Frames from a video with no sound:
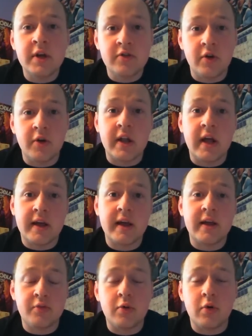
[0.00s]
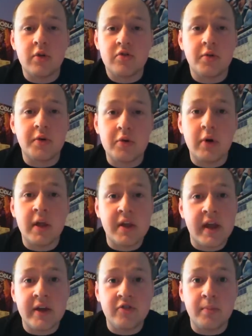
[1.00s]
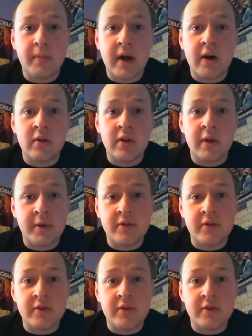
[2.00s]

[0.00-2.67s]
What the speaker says: So in that case, we're also in a relegation battle then,